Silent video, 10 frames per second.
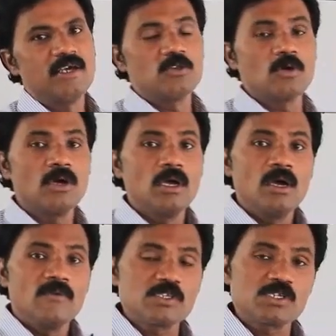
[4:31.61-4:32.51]
So
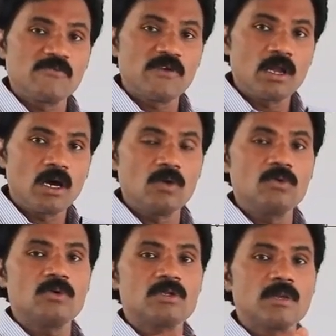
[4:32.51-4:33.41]
first of all,
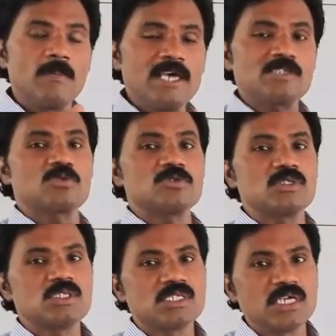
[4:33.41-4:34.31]
how the
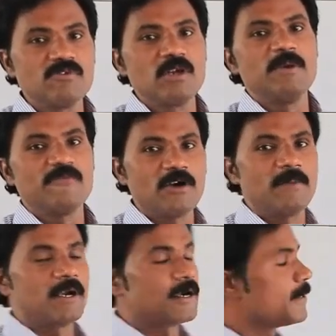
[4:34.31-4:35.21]
blastocyst it will be formed and